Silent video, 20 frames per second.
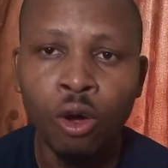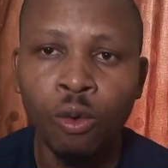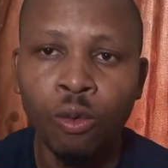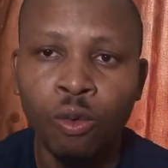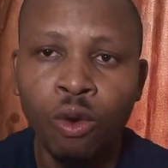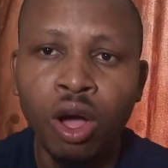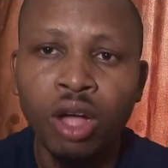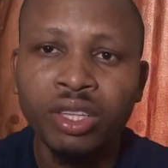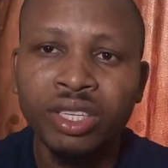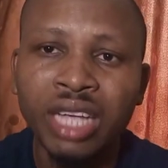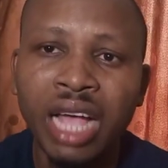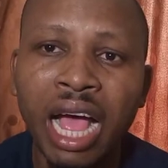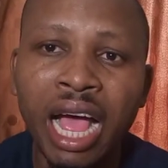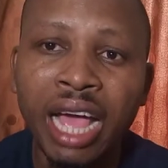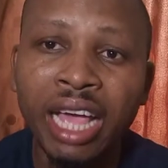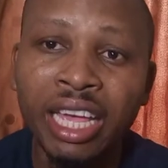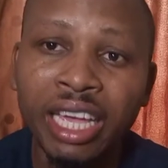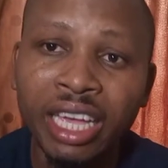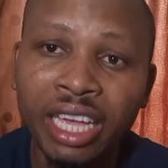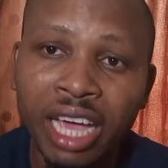What
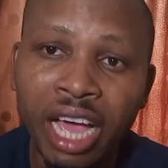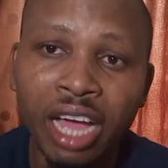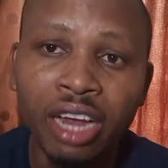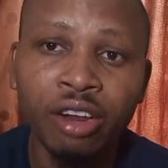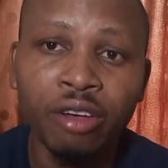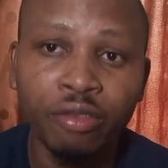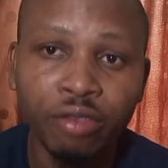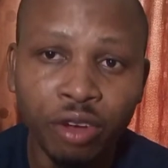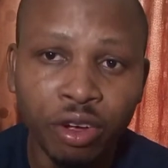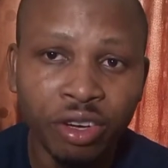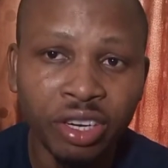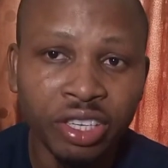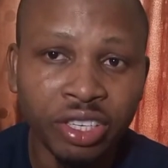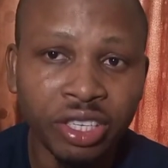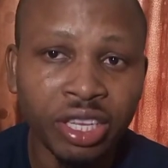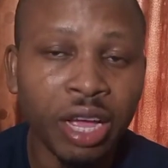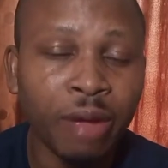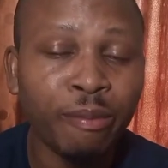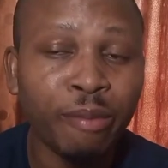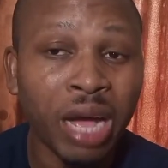I kind of
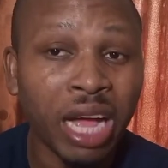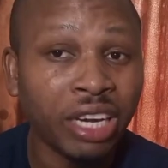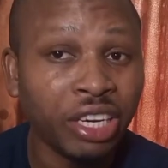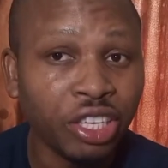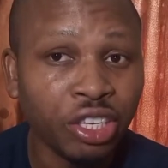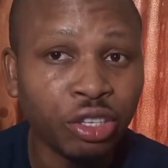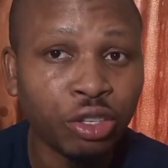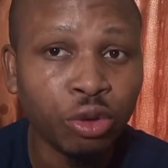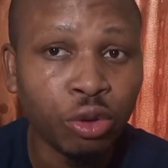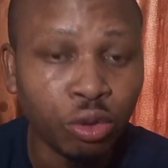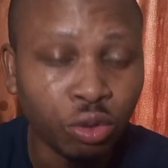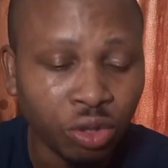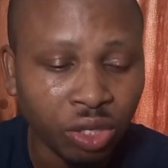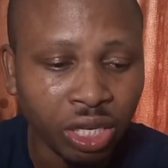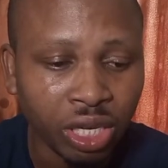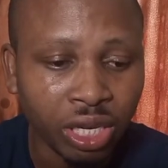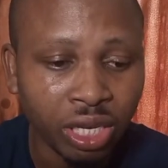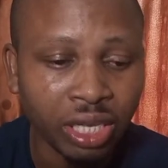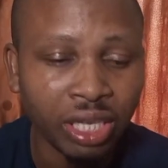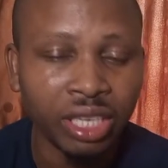understand by this whole
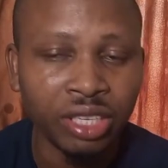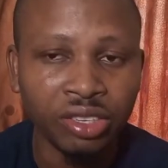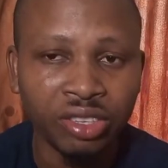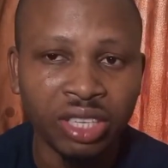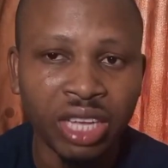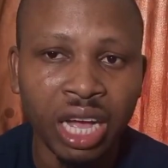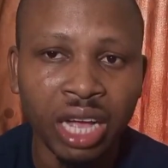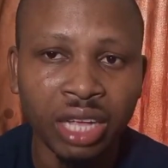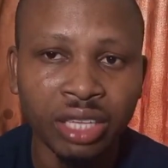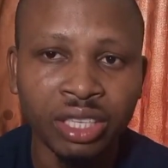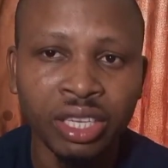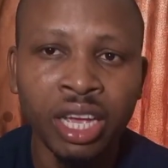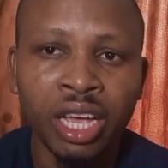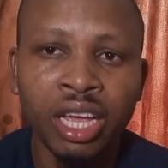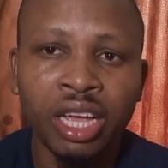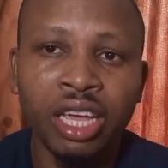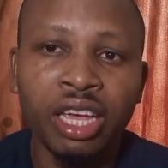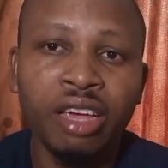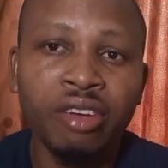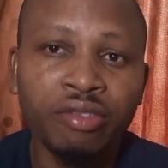thing is that
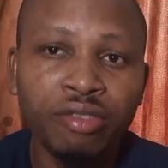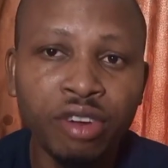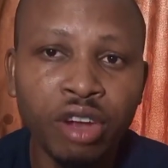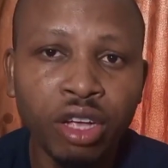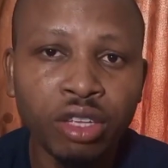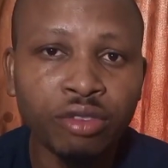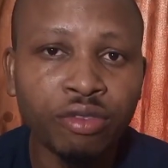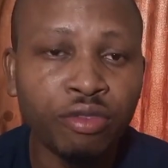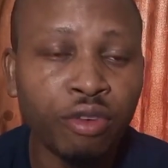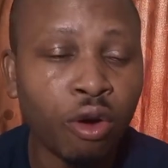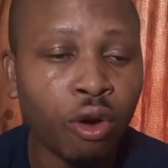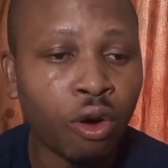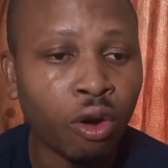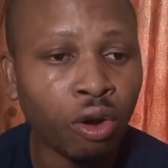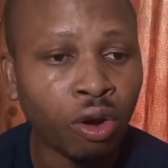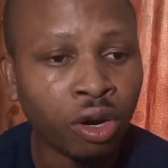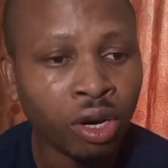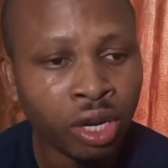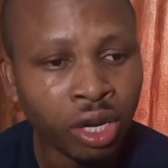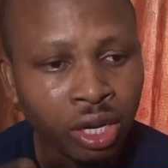if not
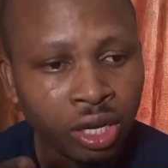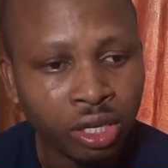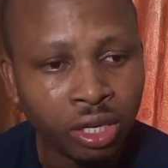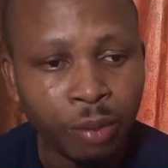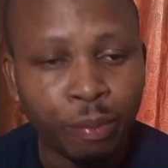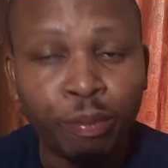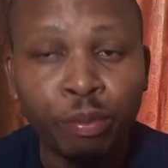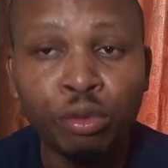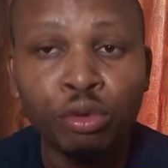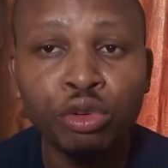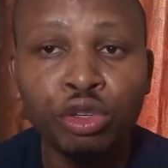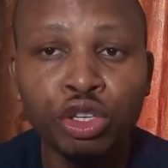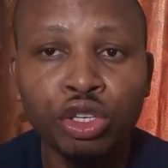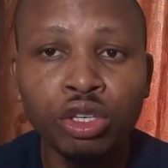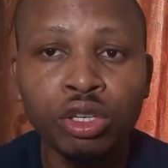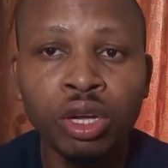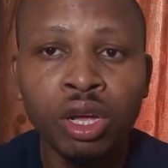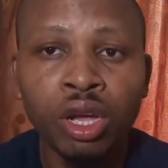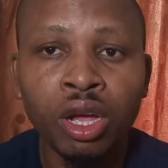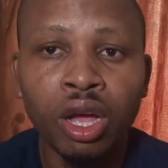for the
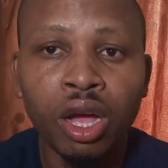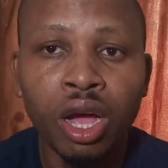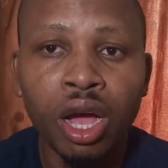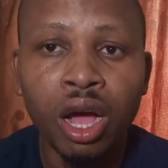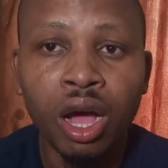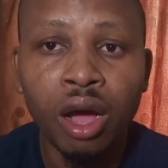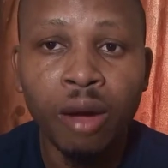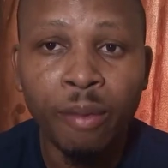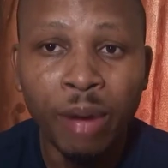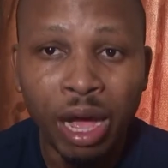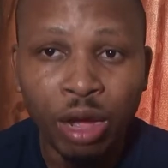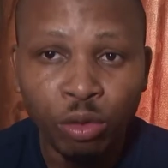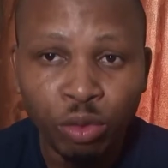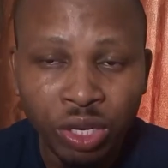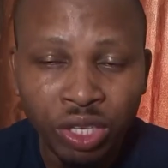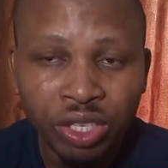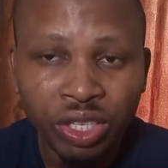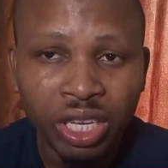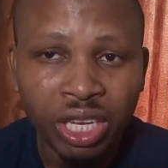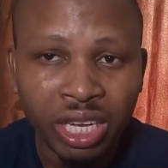push by
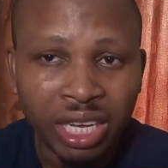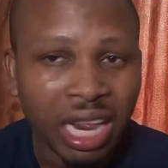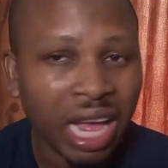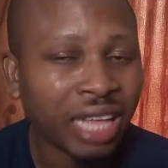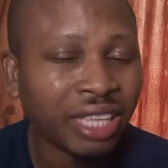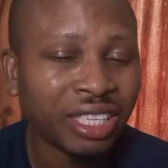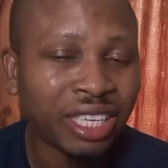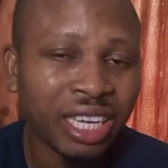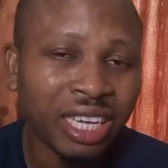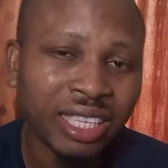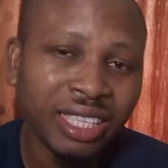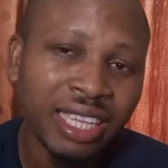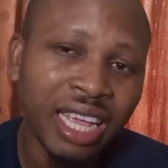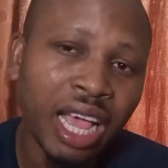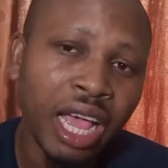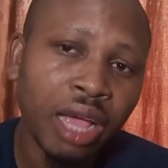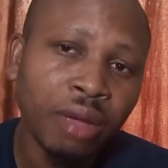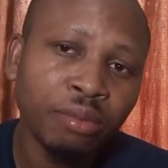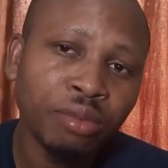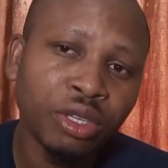Wizkid, I think
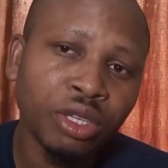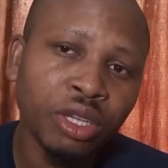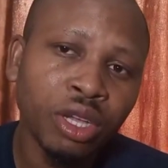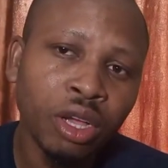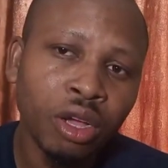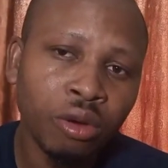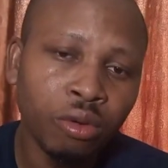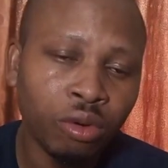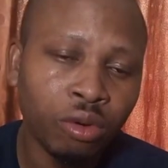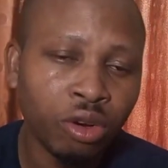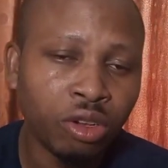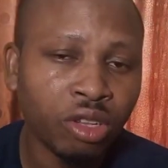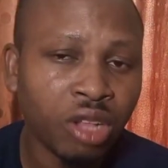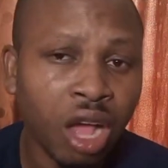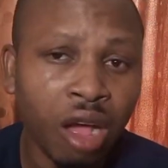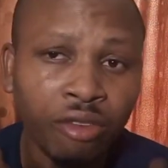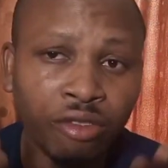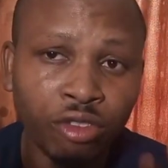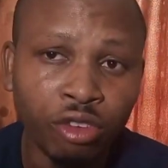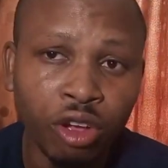Tems wouldn't
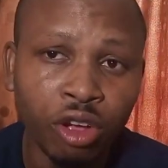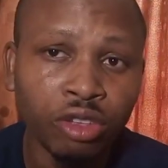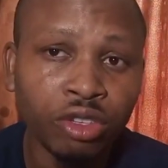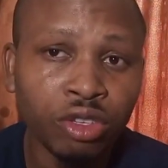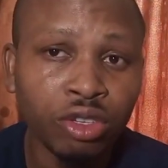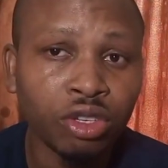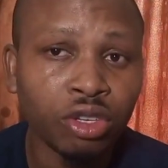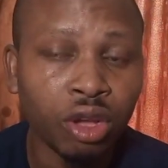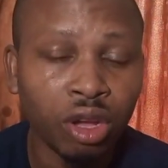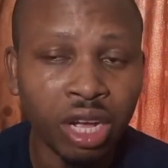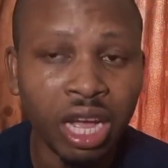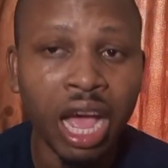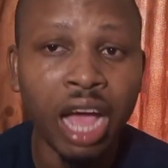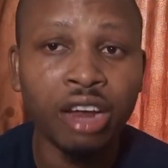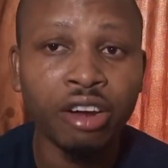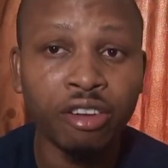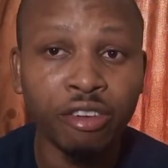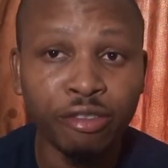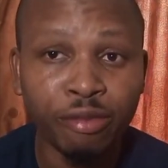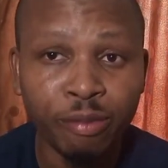have gotten some
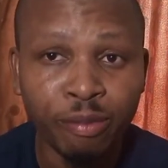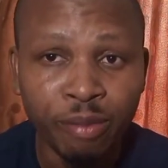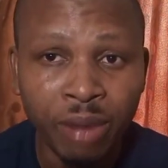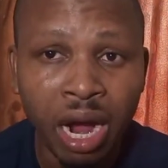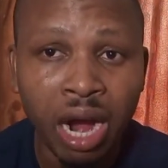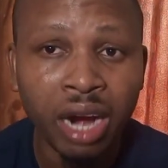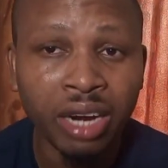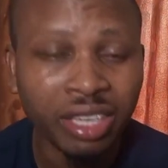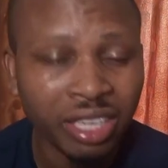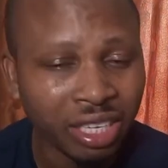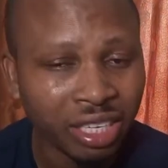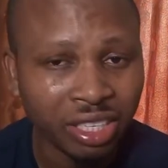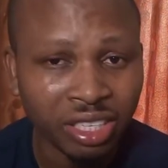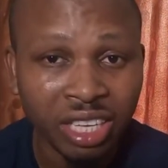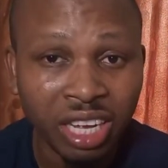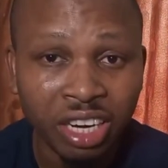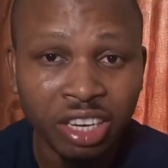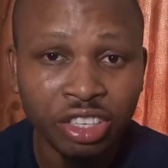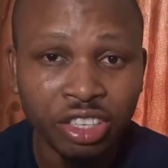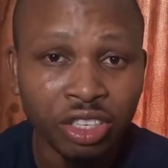kind of mad
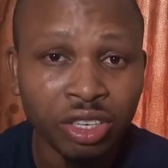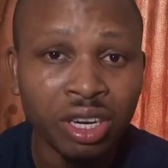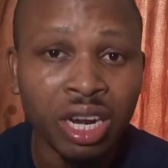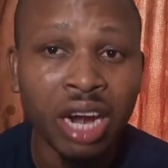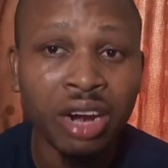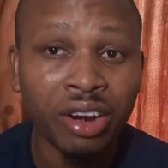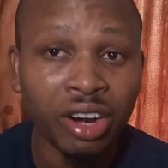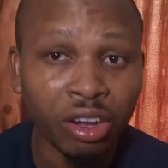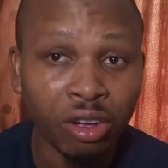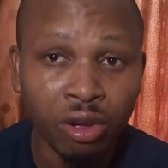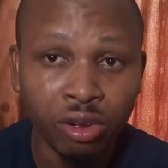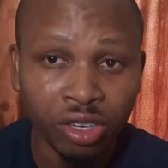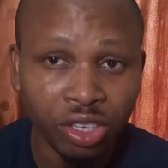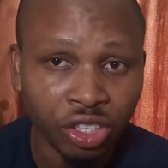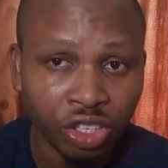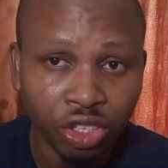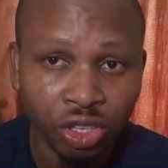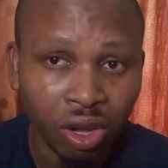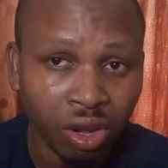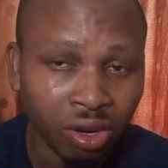international
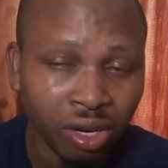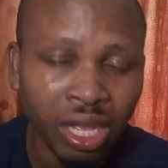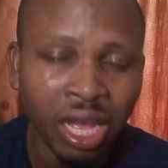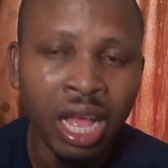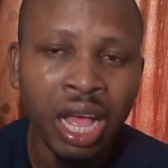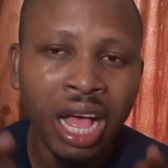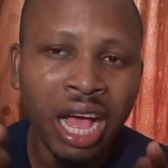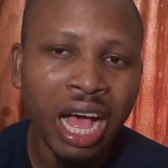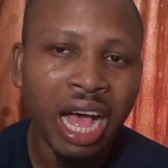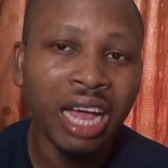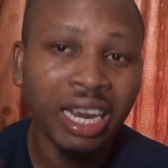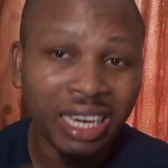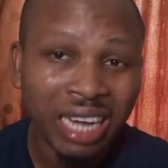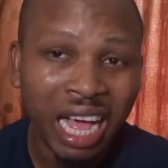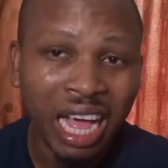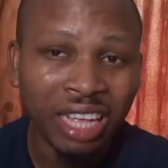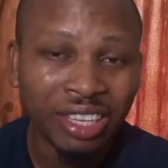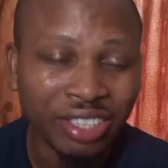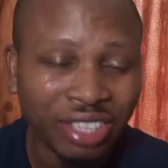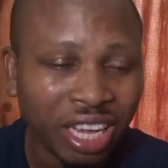recognition and
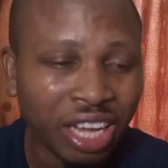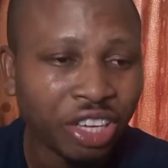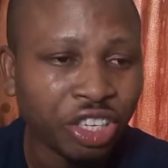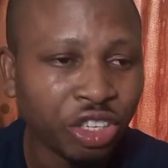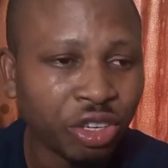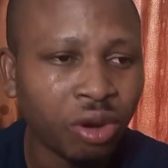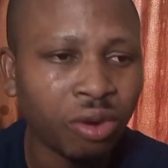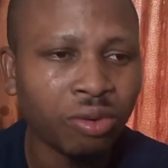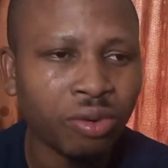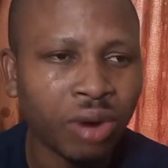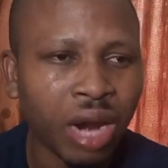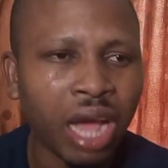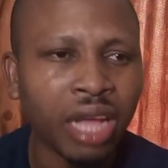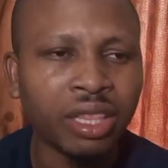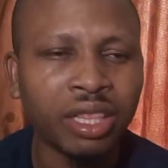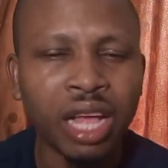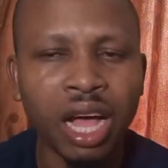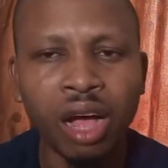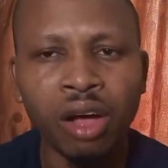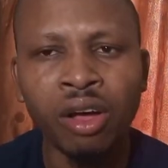attention
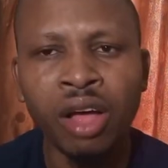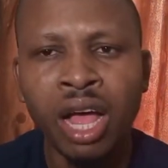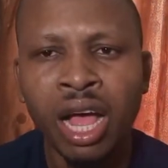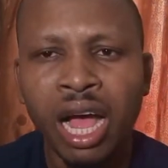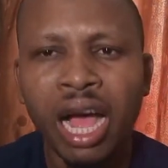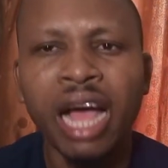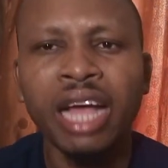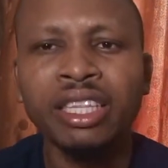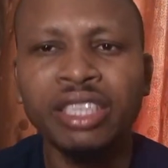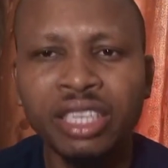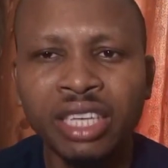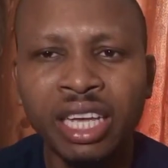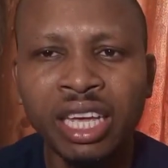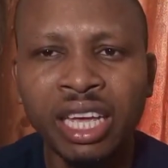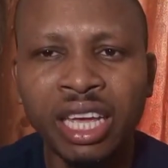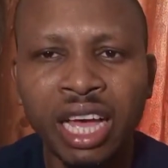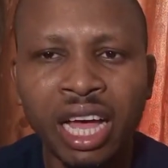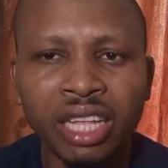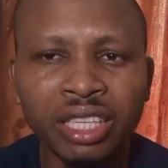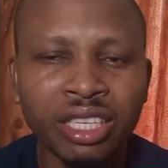right now. I
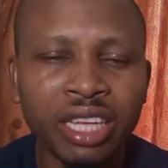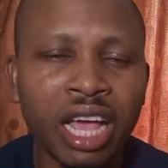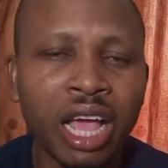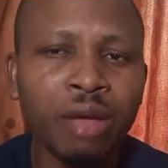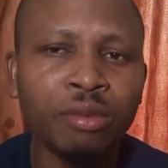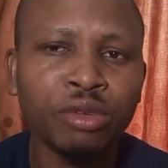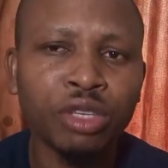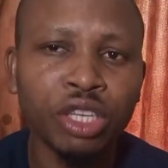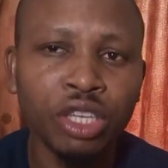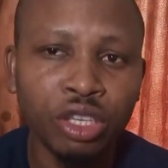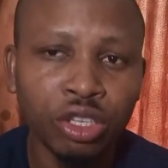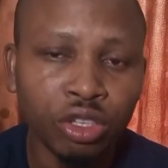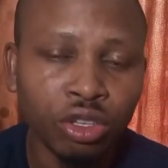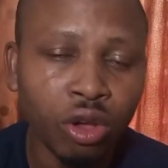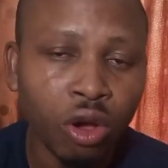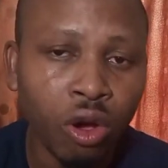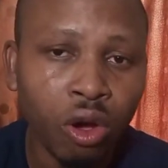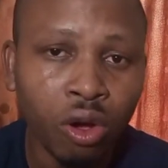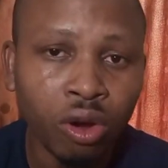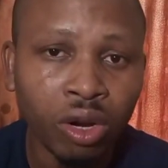think Tems
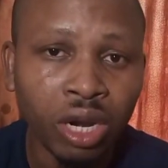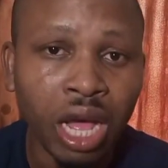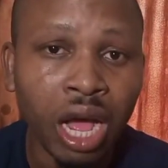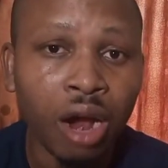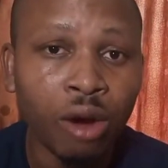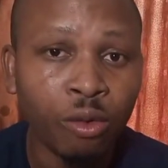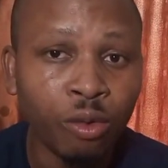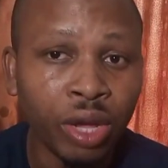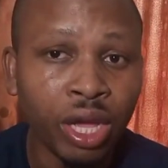is on her